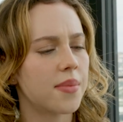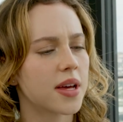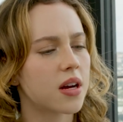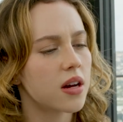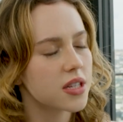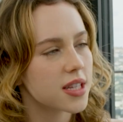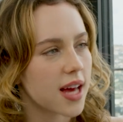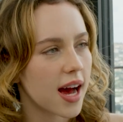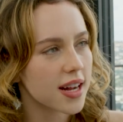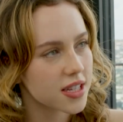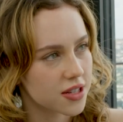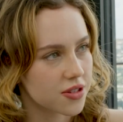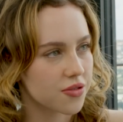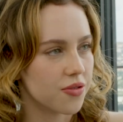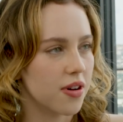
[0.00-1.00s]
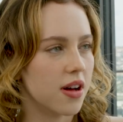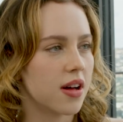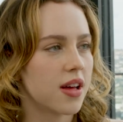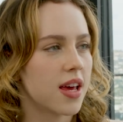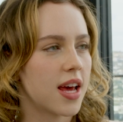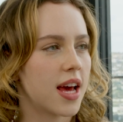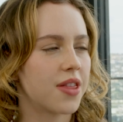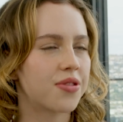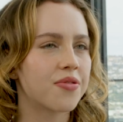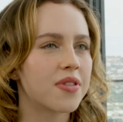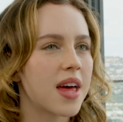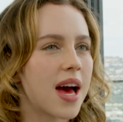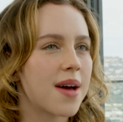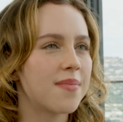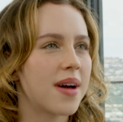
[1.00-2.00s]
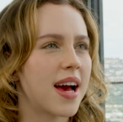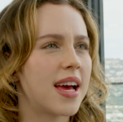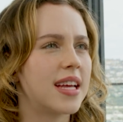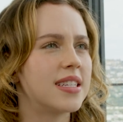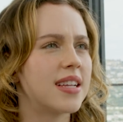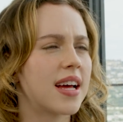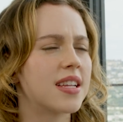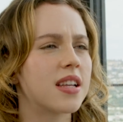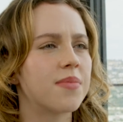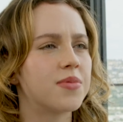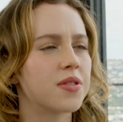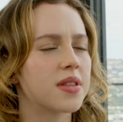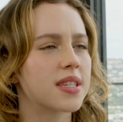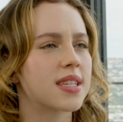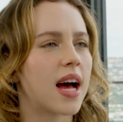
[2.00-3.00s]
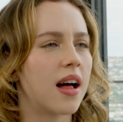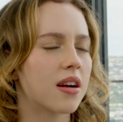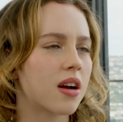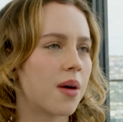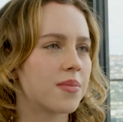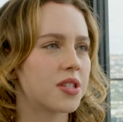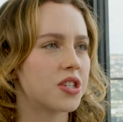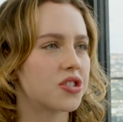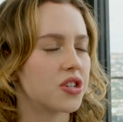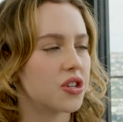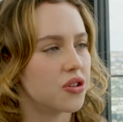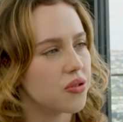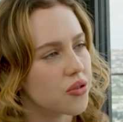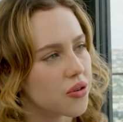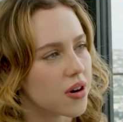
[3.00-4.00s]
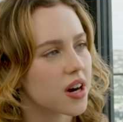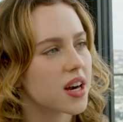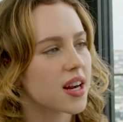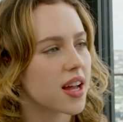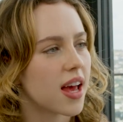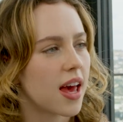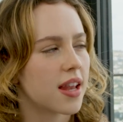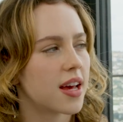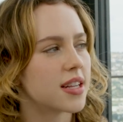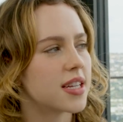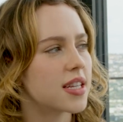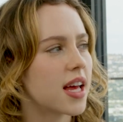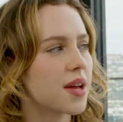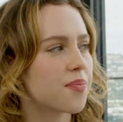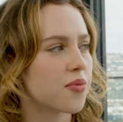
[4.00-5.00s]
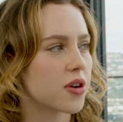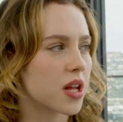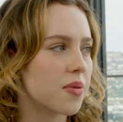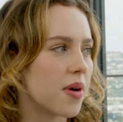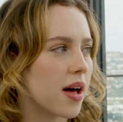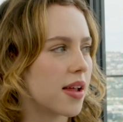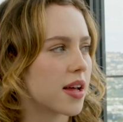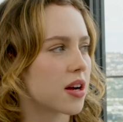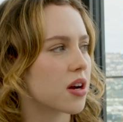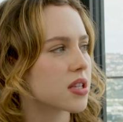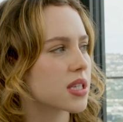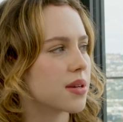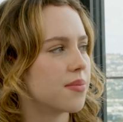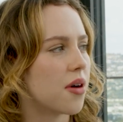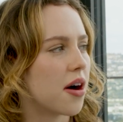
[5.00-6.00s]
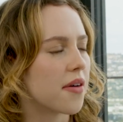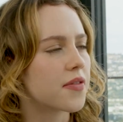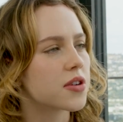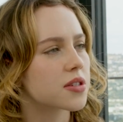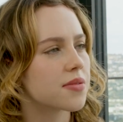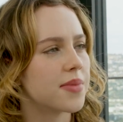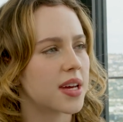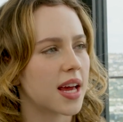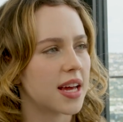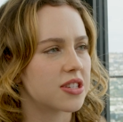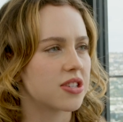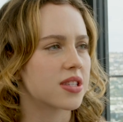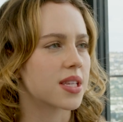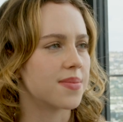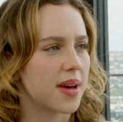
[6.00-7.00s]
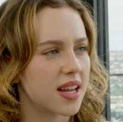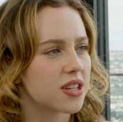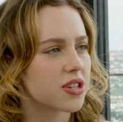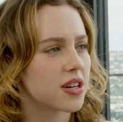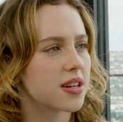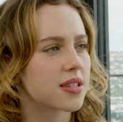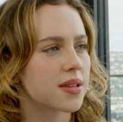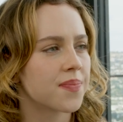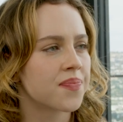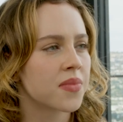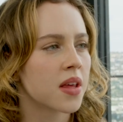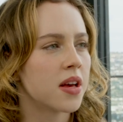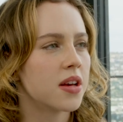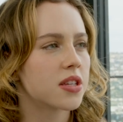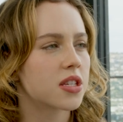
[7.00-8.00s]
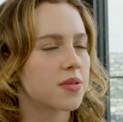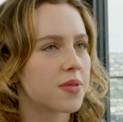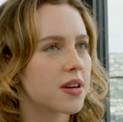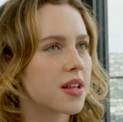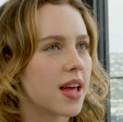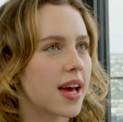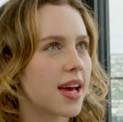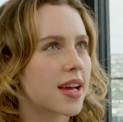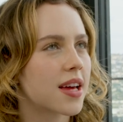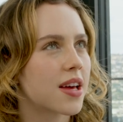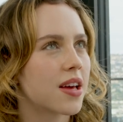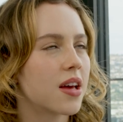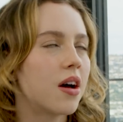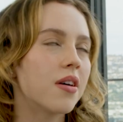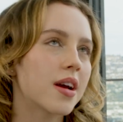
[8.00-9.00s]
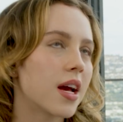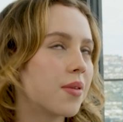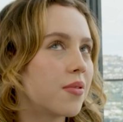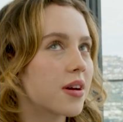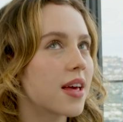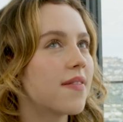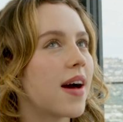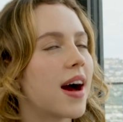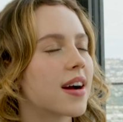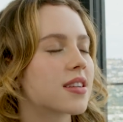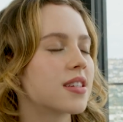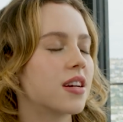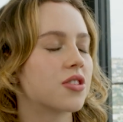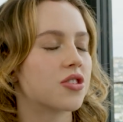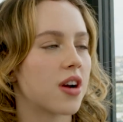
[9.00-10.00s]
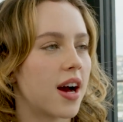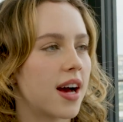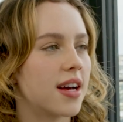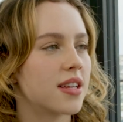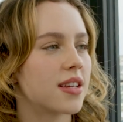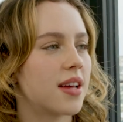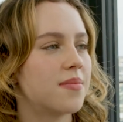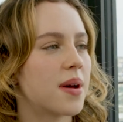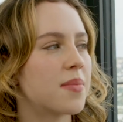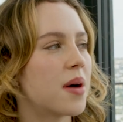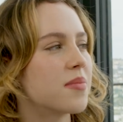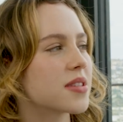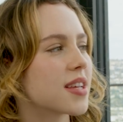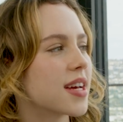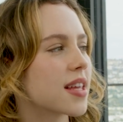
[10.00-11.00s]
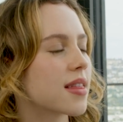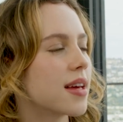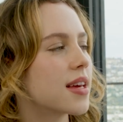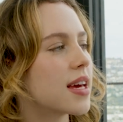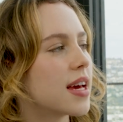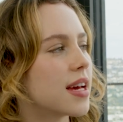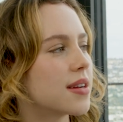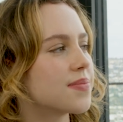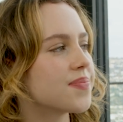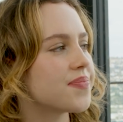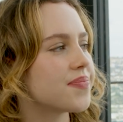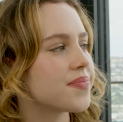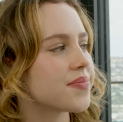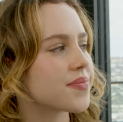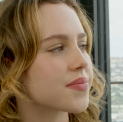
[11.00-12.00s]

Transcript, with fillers: And I got into the acting school, and through them, I ended up doing this talent competition in New York. Mm-hmm. And I did like pretty well, and I got some offers from like agents and managers. Oh, that's crazy. So we were like, okay, we'll give acting a try. And my mom yeah. was like thinking,